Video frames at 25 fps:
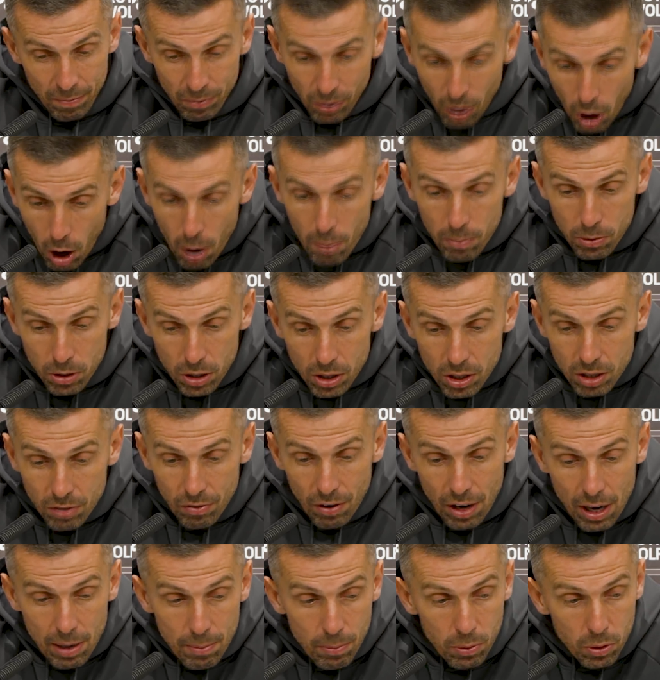options
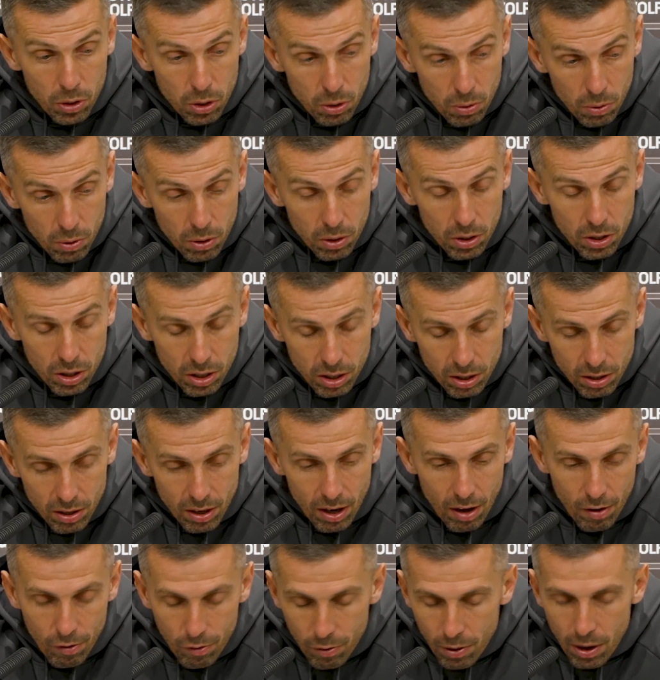available to us
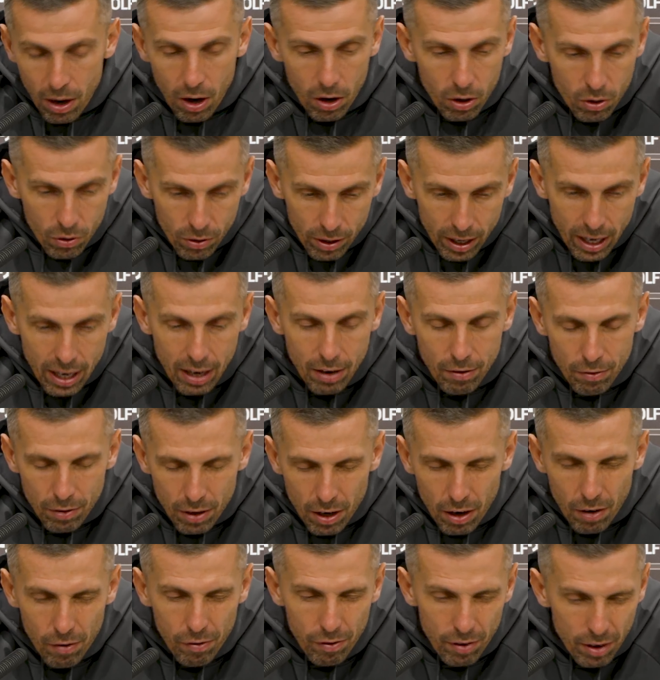if we are creative
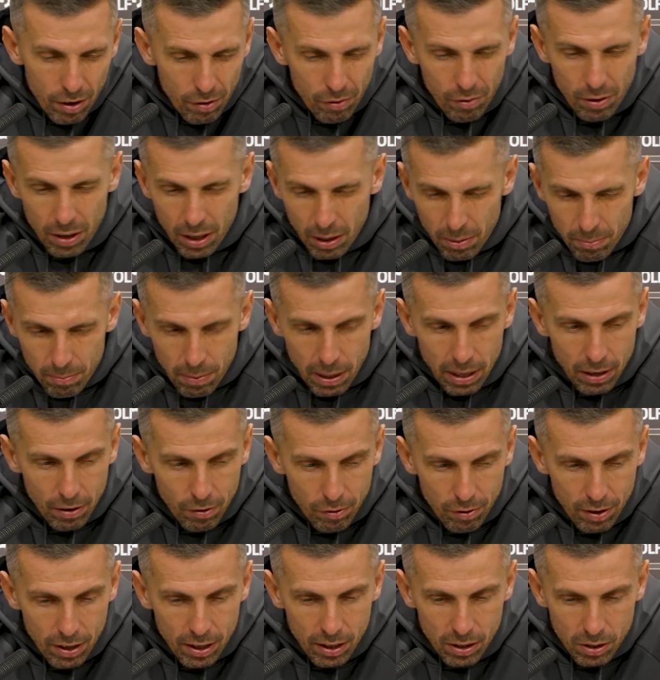enough and if we can make the
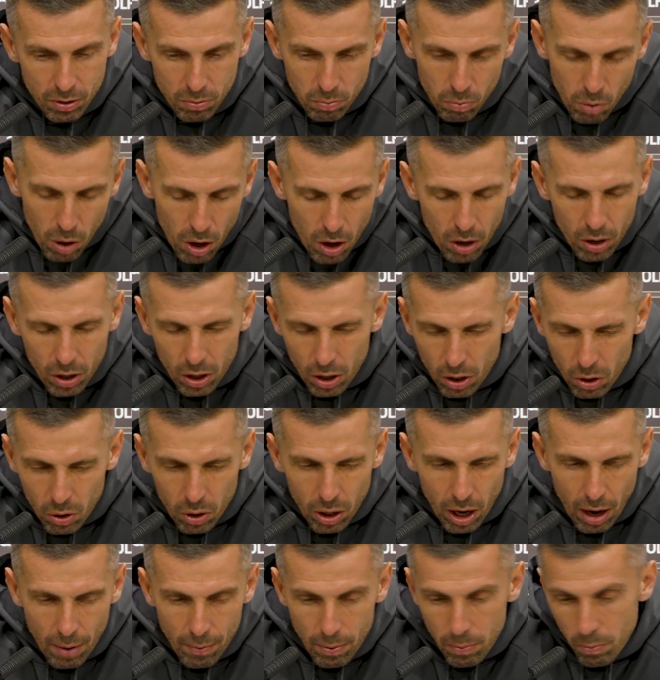things work and look
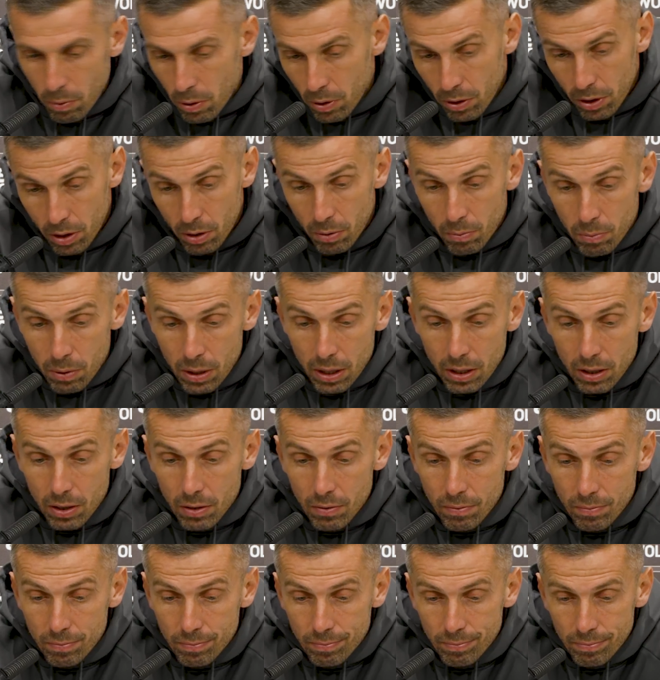how we want that we
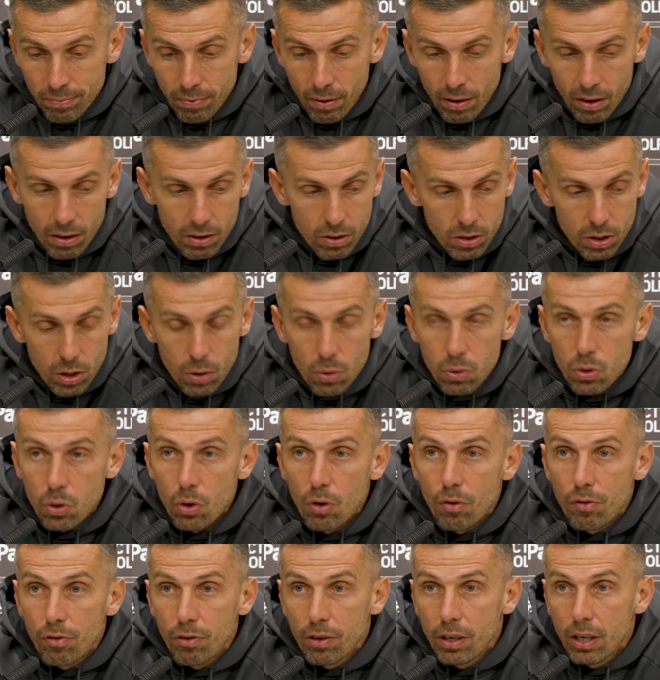can still
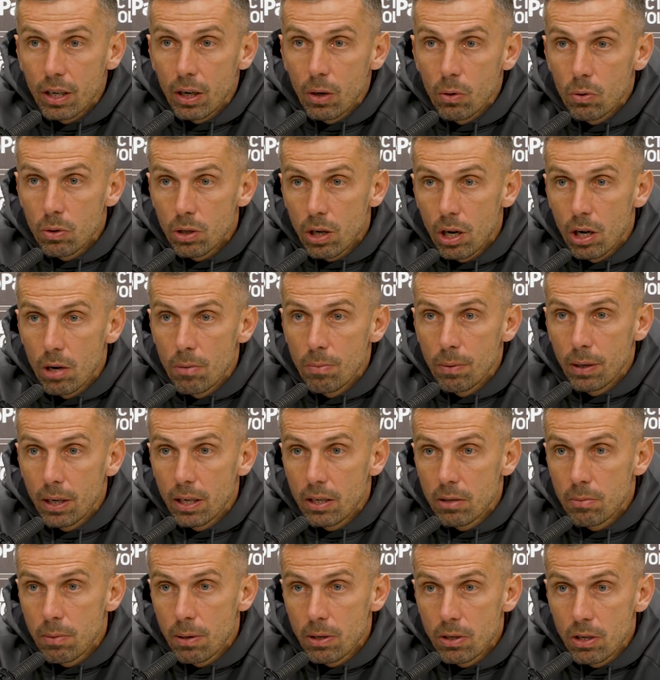score three goals at home
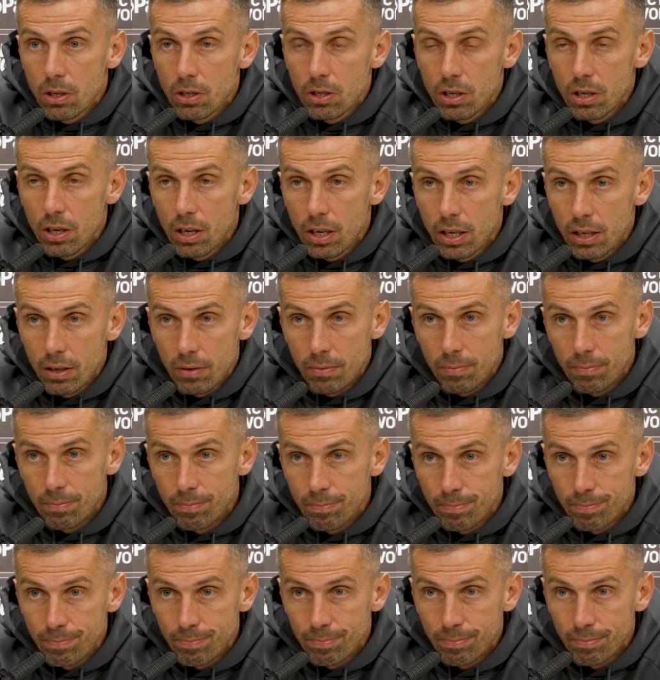against Manchester United.
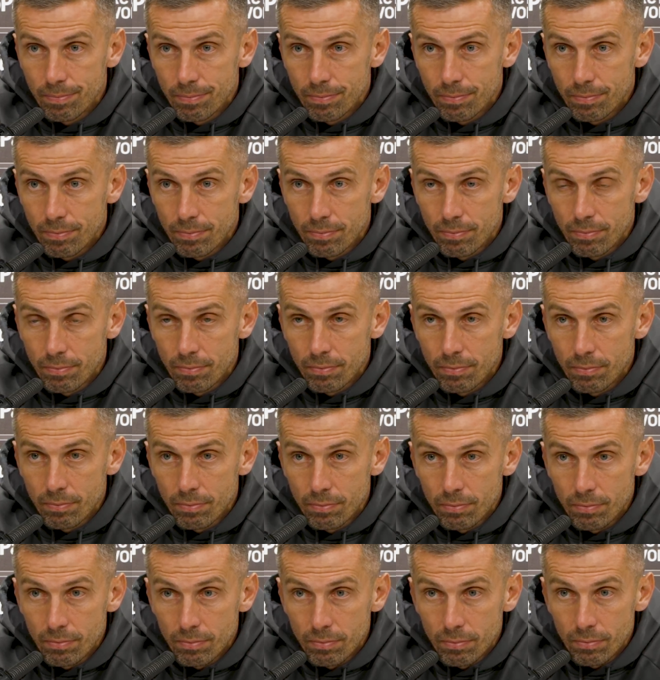Was it as simple as
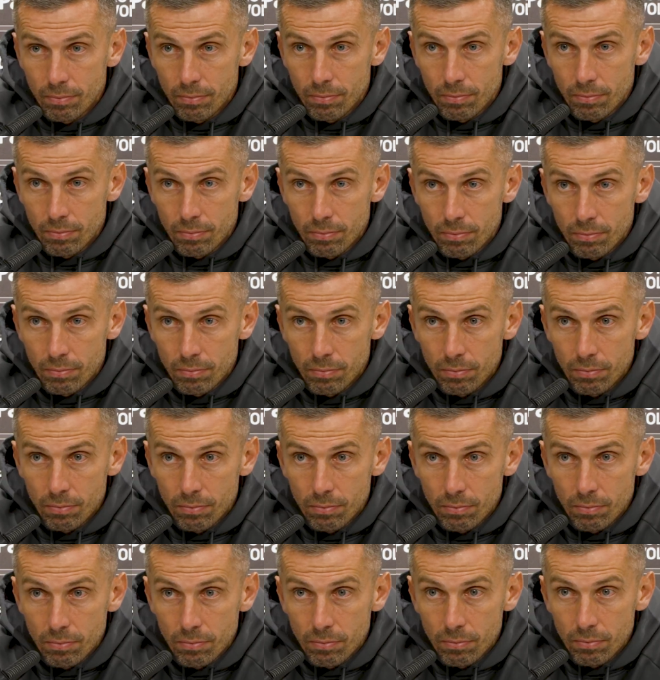that with Broja that
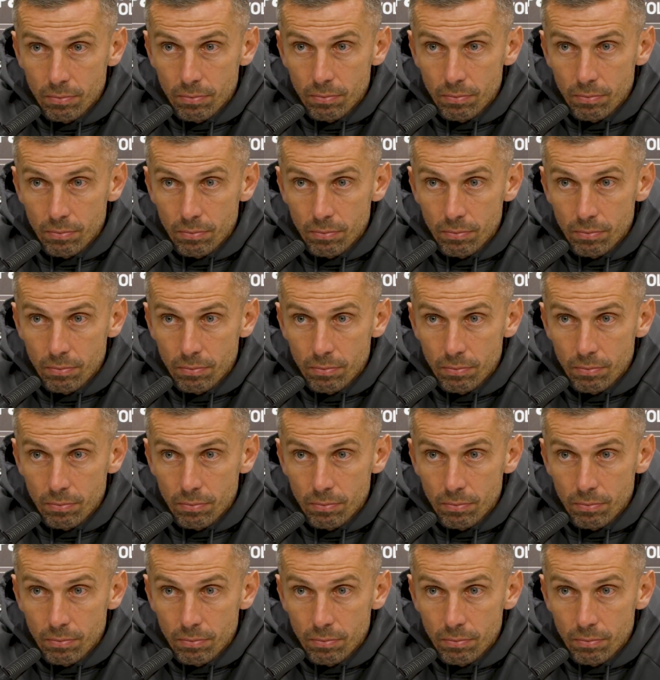if you